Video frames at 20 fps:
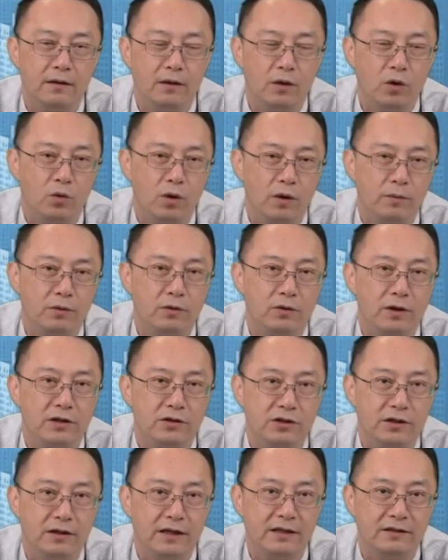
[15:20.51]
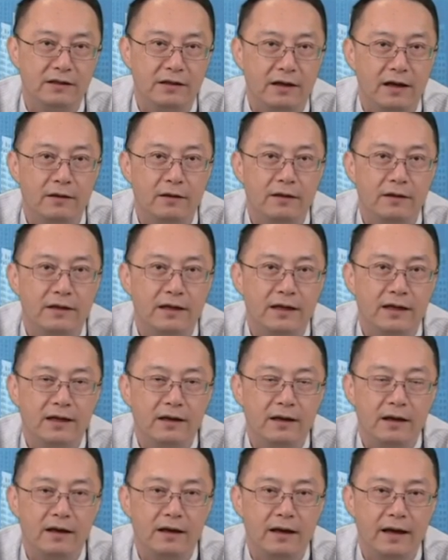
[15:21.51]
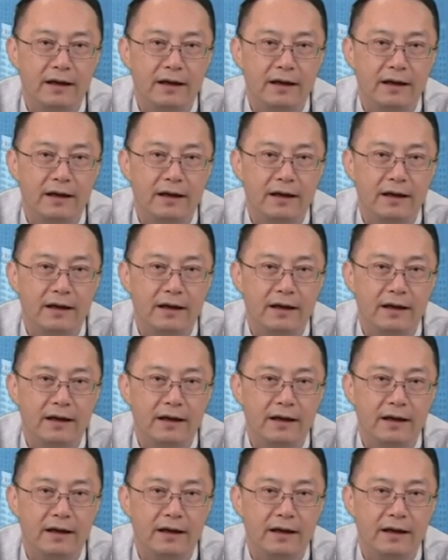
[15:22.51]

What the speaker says: Cooperation isn't guaranteed,